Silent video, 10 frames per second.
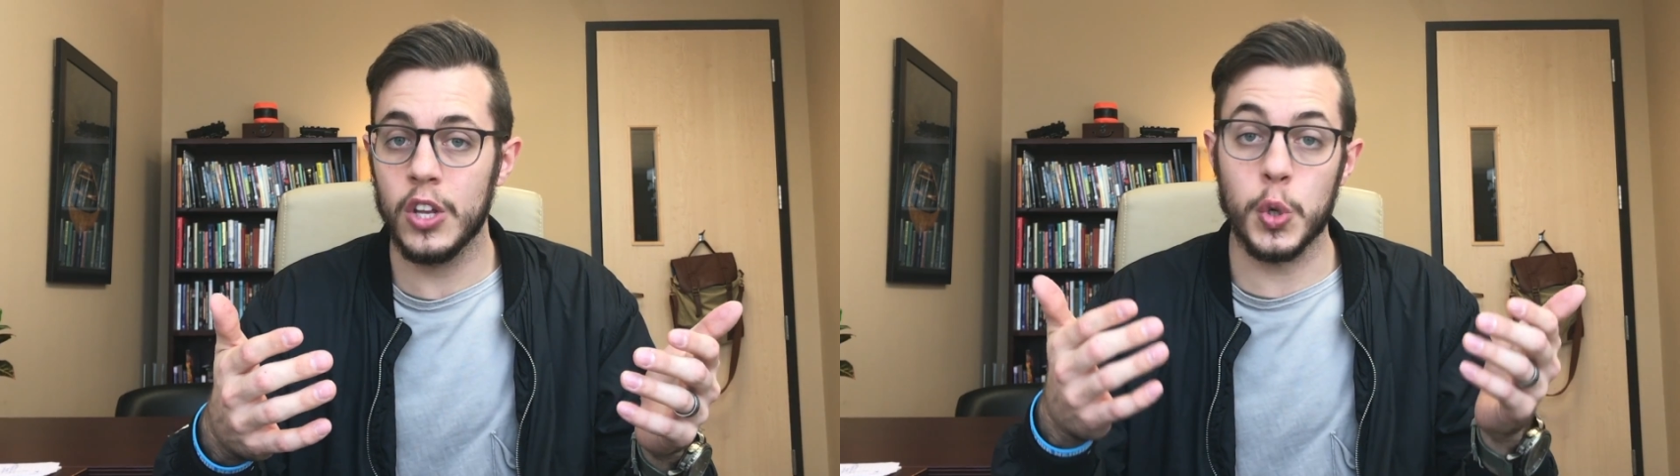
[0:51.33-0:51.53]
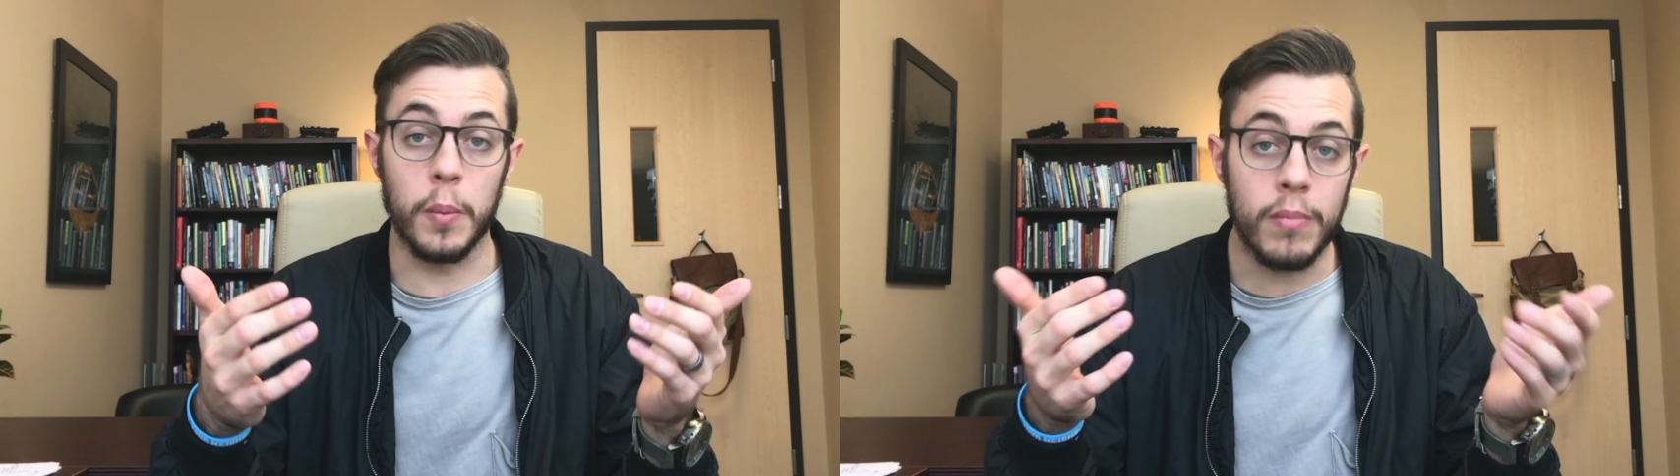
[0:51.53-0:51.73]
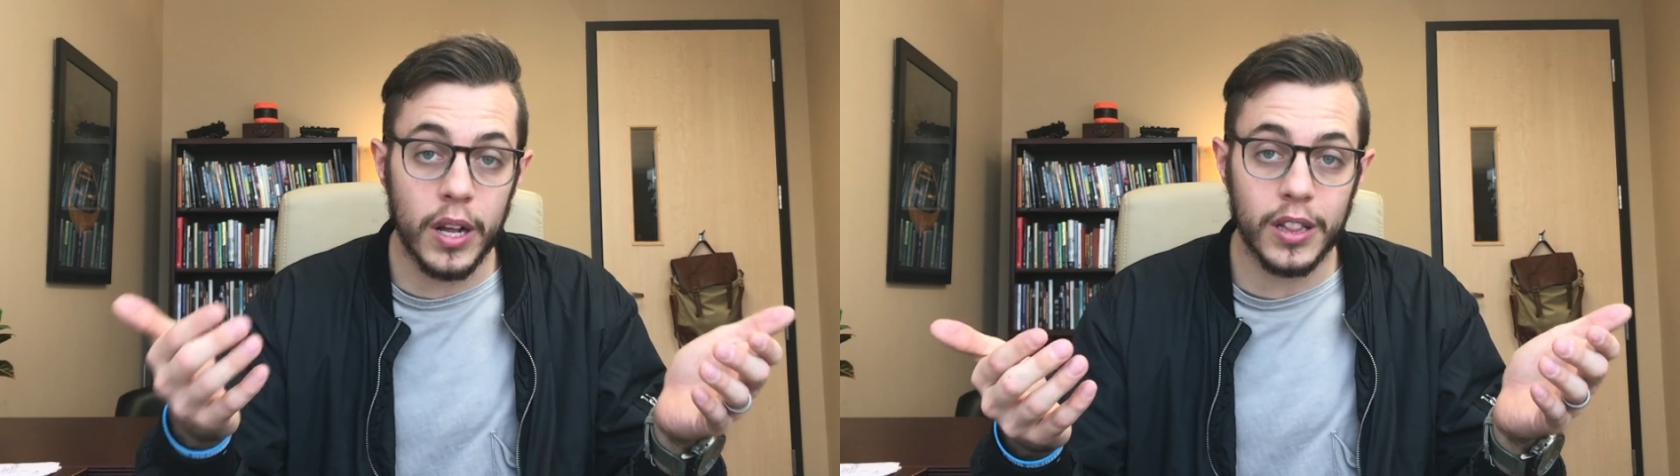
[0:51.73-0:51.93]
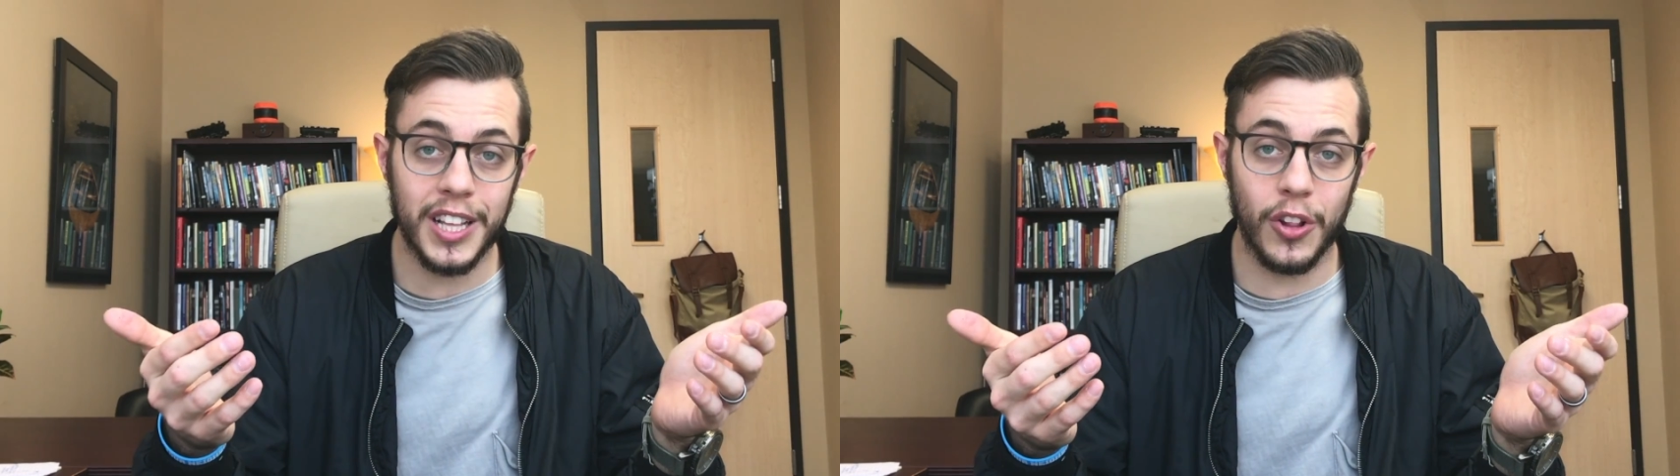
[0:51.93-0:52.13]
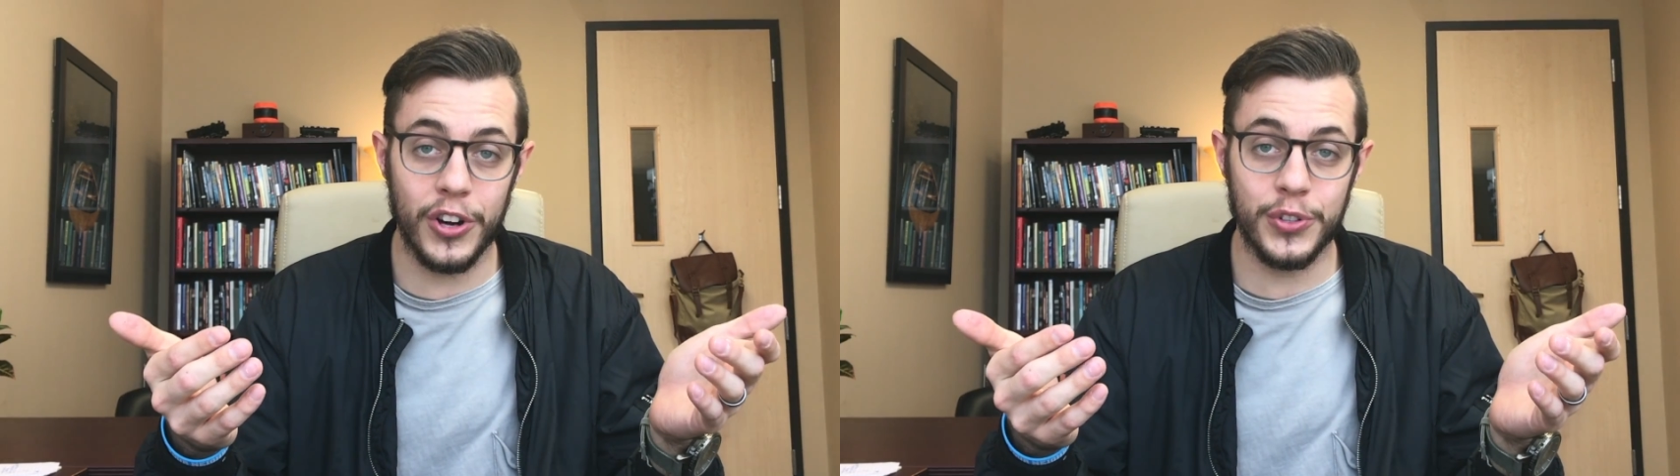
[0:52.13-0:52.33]
to a monthly
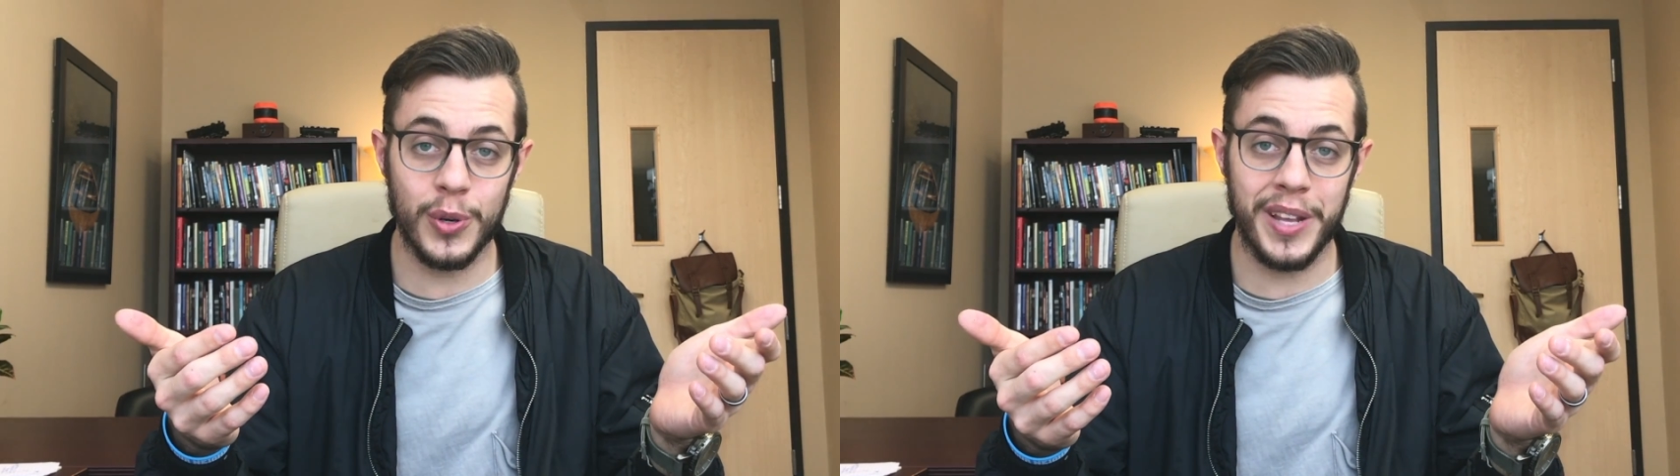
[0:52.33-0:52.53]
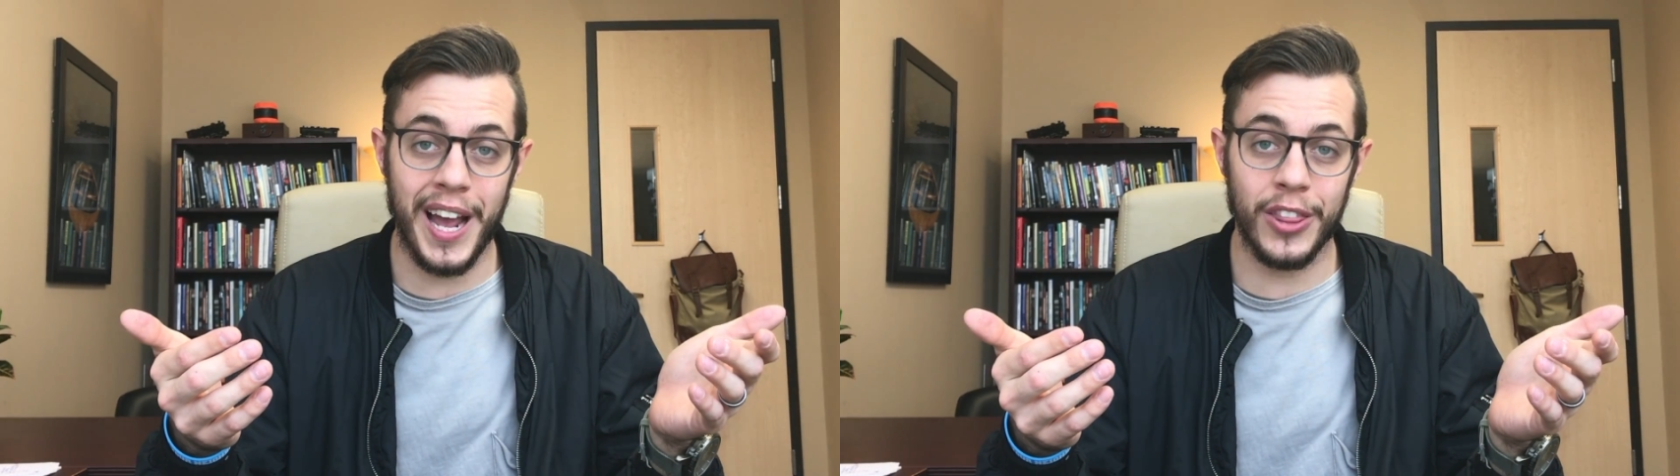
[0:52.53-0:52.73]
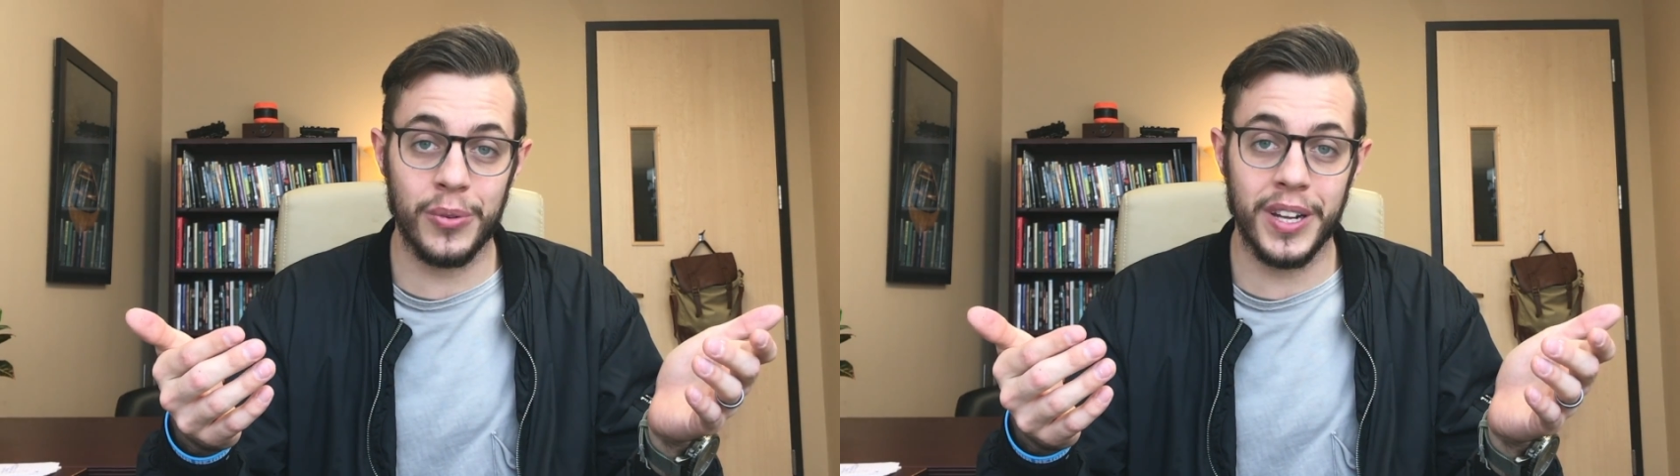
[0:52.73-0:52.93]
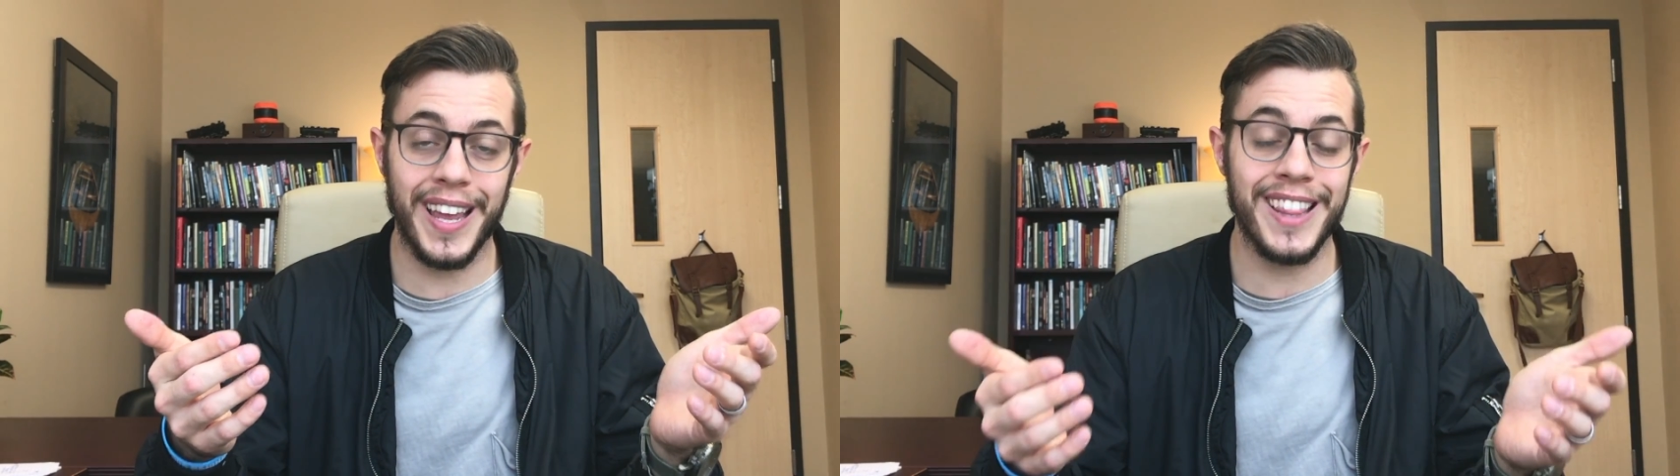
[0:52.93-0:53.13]
large group gathering